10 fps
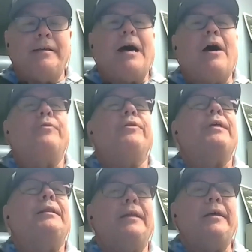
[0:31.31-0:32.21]
How do
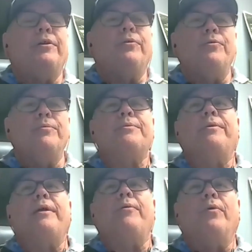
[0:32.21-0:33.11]
they lead the groups
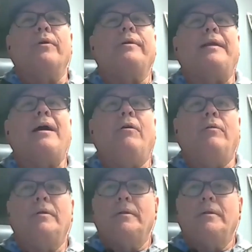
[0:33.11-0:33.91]
where they work now?